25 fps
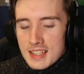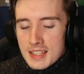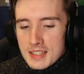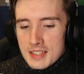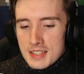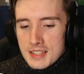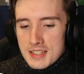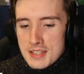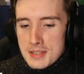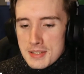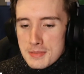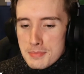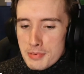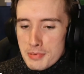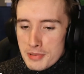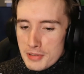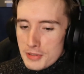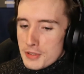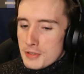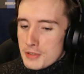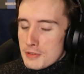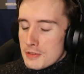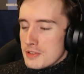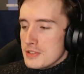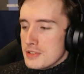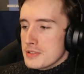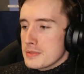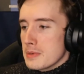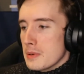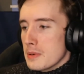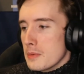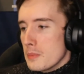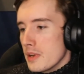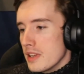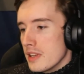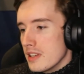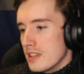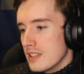This is probably runs for a
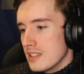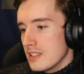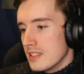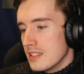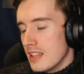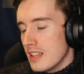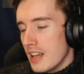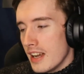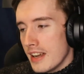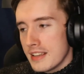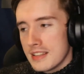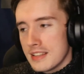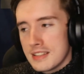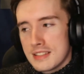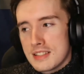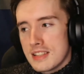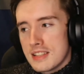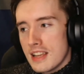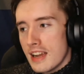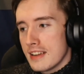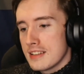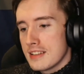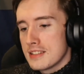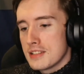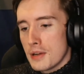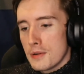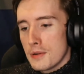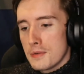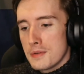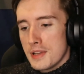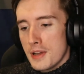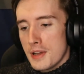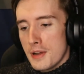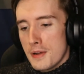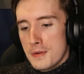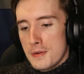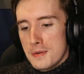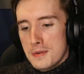winner. I don't
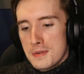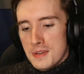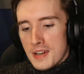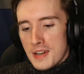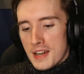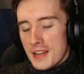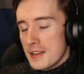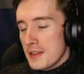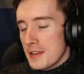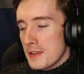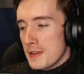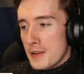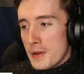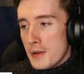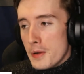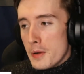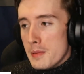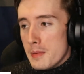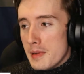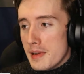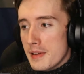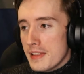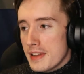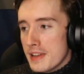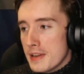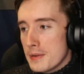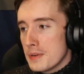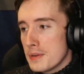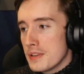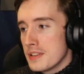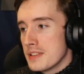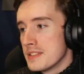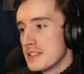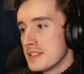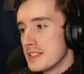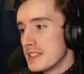know. I don't know about that one.